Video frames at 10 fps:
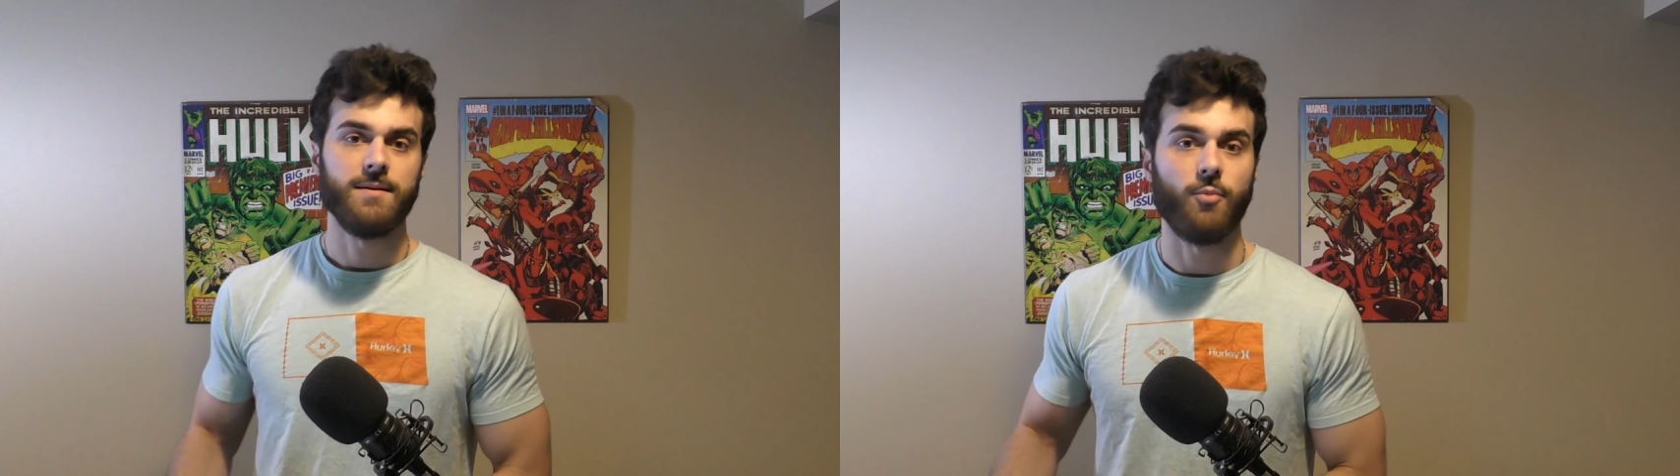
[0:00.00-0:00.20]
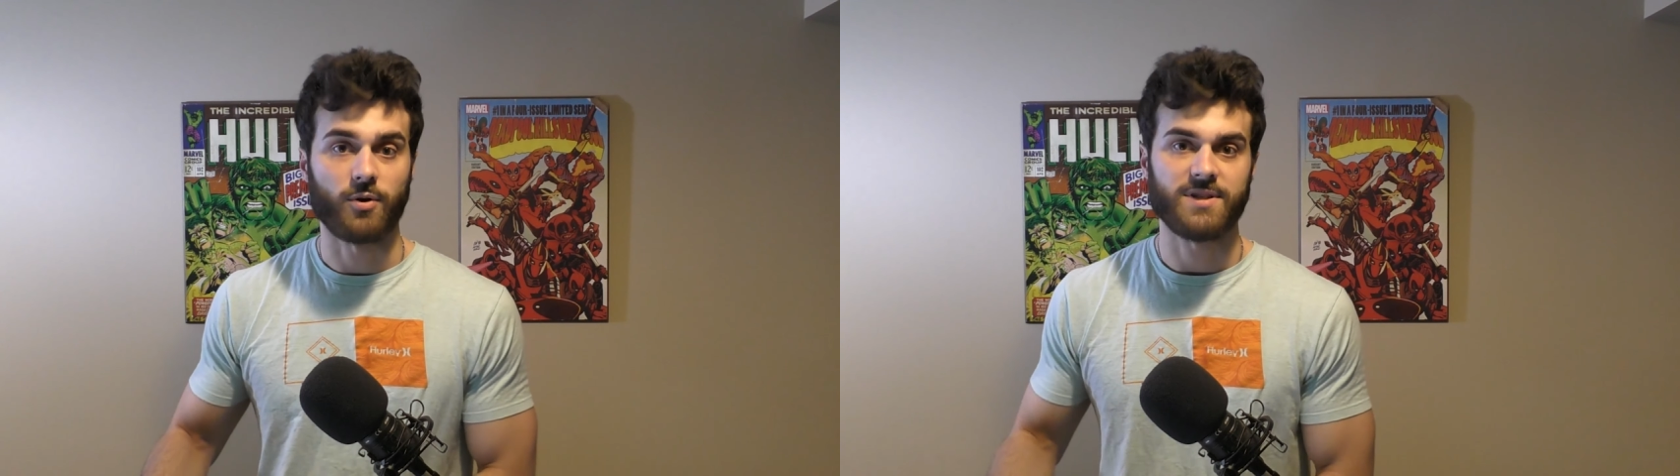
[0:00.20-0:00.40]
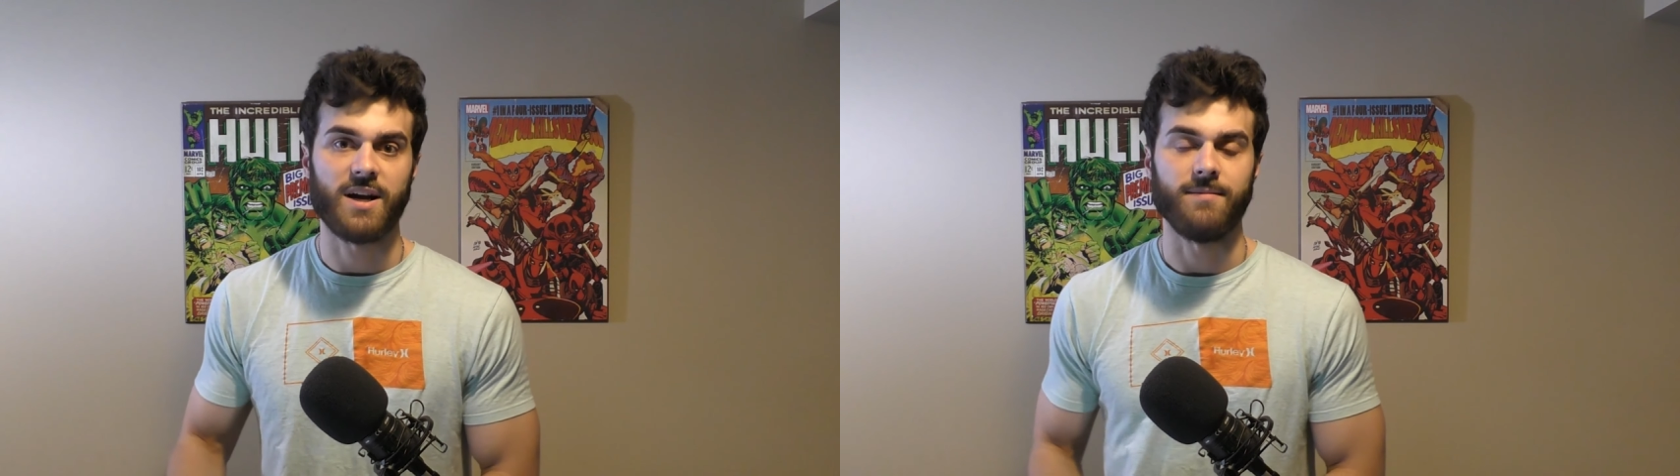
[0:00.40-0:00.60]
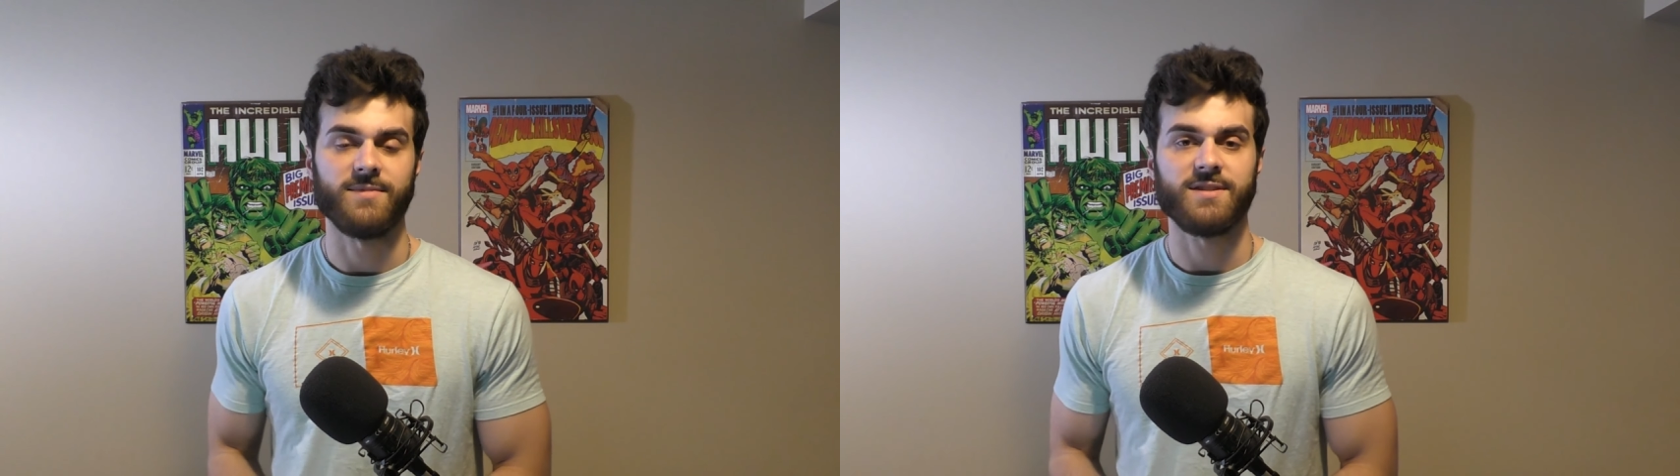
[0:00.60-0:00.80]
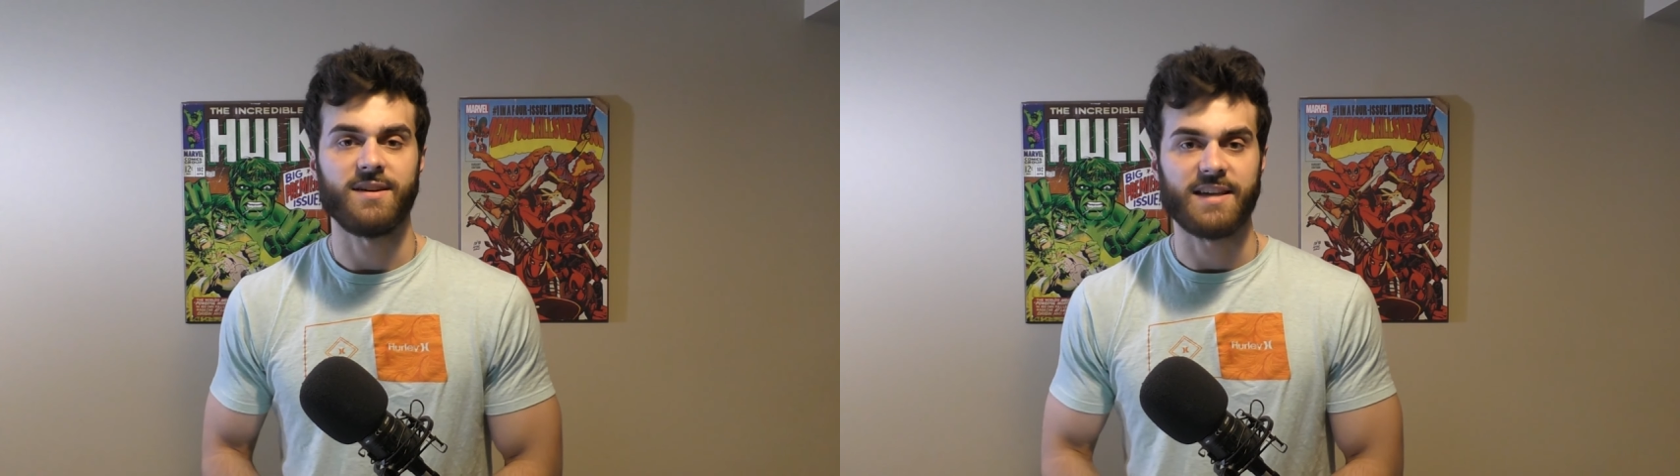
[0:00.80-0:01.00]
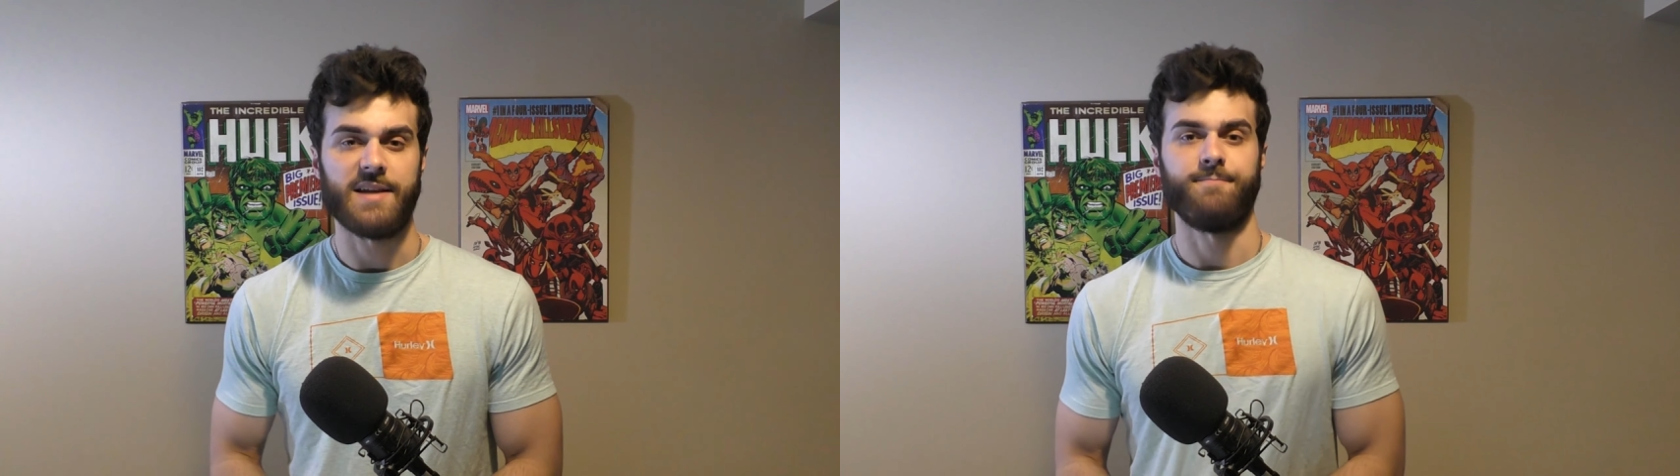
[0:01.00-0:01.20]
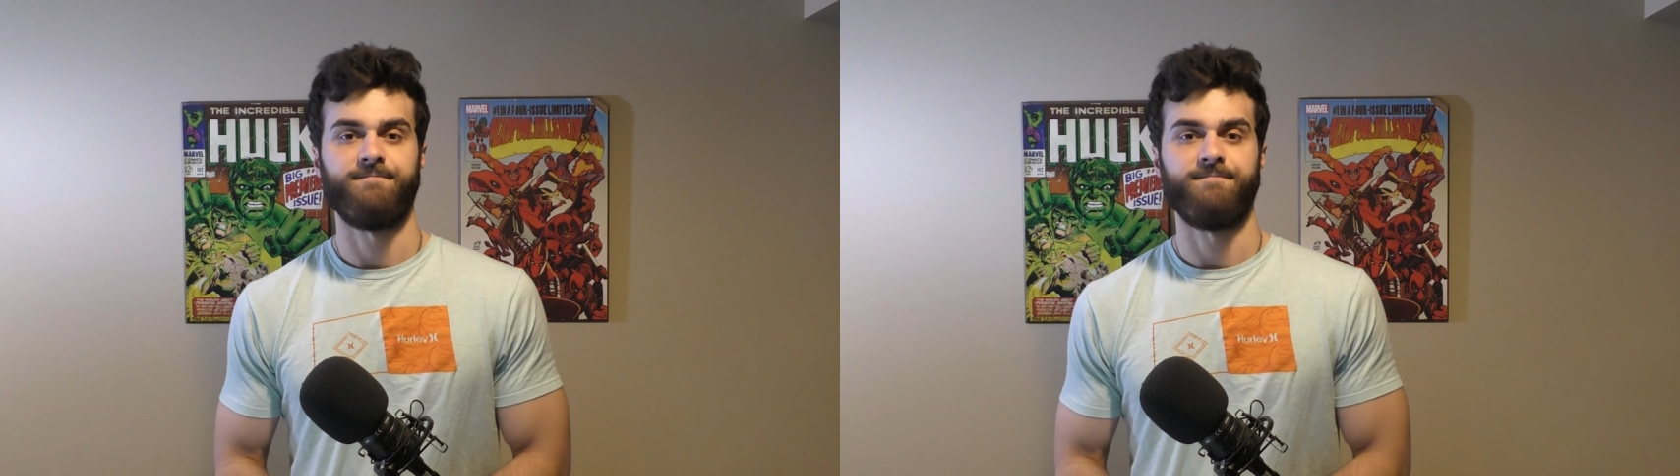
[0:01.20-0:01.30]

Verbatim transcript: more times again.